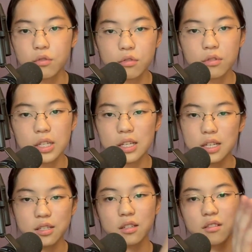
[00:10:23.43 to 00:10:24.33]
usually
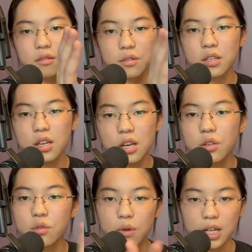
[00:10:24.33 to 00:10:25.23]
it signals
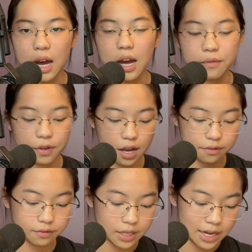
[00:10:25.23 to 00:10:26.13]
you want a high
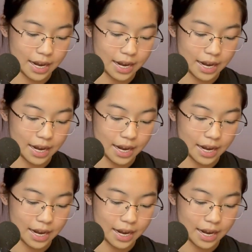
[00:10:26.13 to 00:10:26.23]
five.